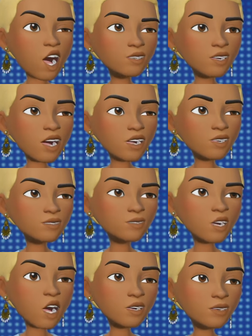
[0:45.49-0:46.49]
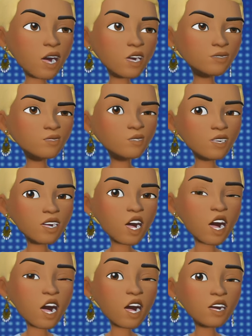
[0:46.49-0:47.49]
to Instagram and wrote
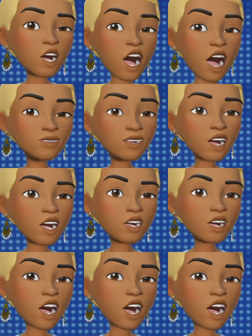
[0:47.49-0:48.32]
in the caption